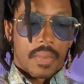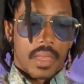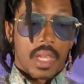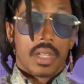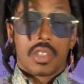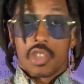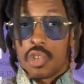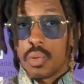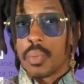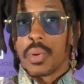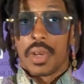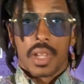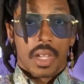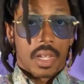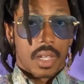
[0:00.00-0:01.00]
that you
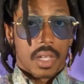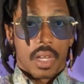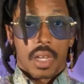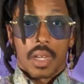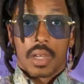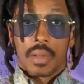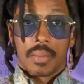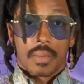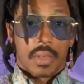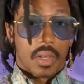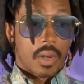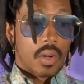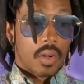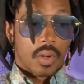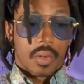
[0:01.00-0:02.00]
bring, the
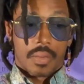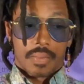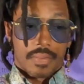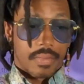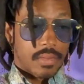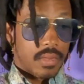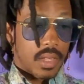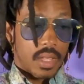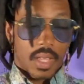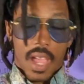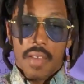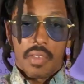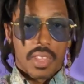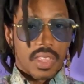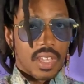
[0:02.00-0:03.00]
whole,
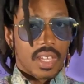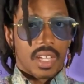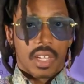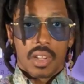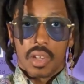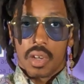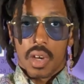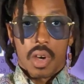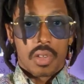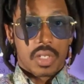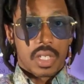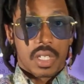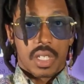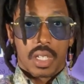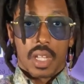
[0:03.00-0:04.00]
everything, goes
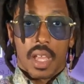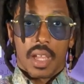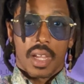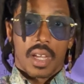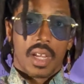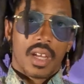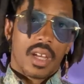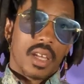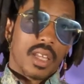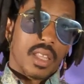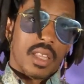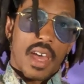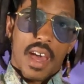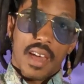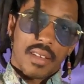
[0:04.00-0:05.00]
into like
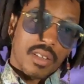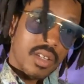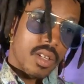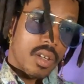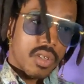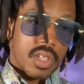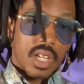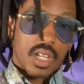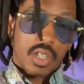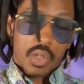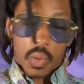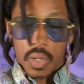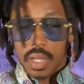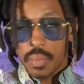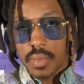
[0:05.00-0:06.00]
that, 10,
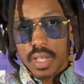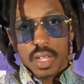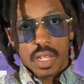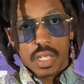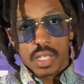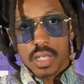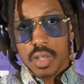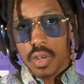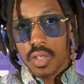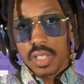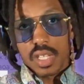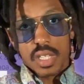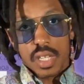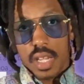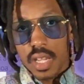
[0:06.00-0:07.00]
20 minutes on
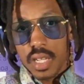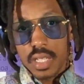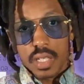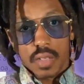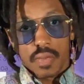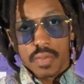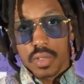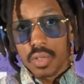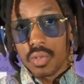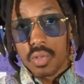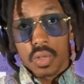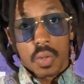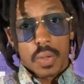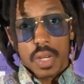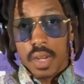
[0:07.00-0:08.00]
the stage of you
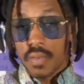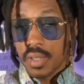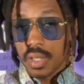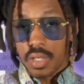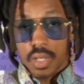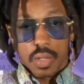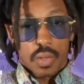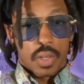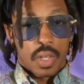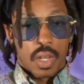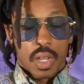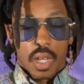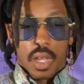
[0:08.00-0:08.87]
doing whatever you're doing.